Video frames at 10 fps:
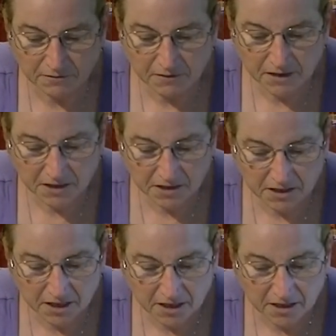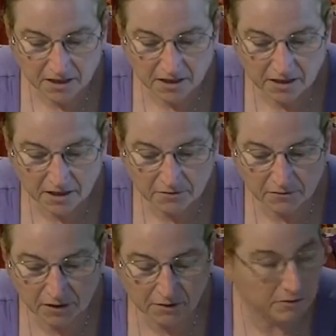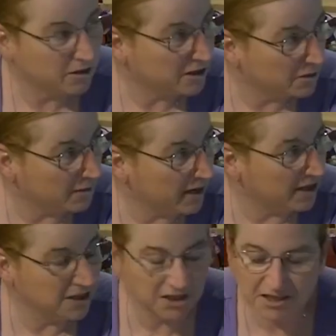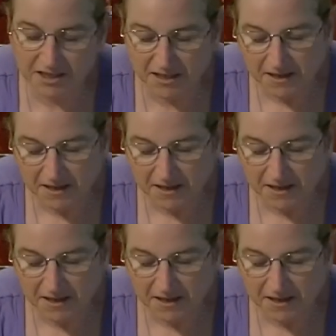feet. The frequency range